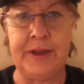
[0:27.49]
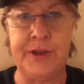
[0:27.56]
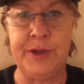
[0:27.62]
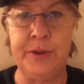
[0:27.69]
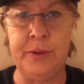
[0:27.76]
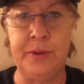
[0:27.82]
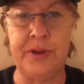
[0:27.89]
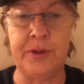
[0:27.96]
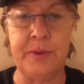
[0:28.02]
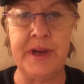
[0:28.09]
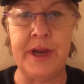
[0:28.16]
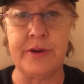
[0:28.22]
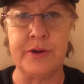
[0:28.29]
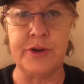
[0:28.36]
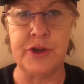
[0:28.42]
to
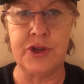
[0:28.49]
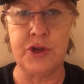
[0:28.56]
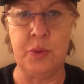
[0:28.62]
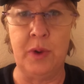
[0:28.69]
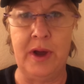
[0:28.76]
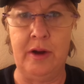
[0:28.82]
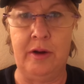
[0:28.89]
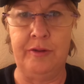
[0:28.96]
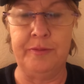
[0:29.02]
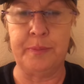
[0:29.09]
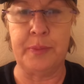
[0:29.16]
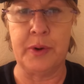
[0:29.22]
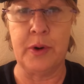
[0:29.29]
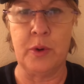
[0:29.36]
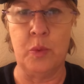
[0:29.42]

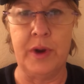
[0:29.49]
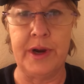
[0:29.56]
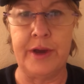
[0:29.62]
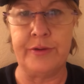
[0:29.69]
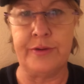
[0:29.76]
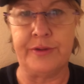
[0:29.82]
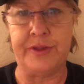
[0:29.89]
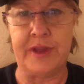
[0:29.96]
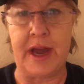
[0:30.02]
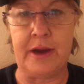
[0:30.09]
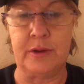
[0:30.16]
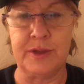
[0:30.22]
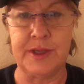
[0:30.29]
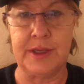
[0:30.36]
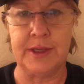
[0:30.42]
312 per
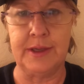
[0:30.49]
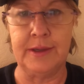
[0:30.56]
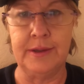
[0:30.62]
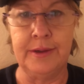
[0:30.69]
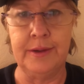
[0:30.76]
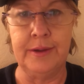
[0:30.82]
100,000,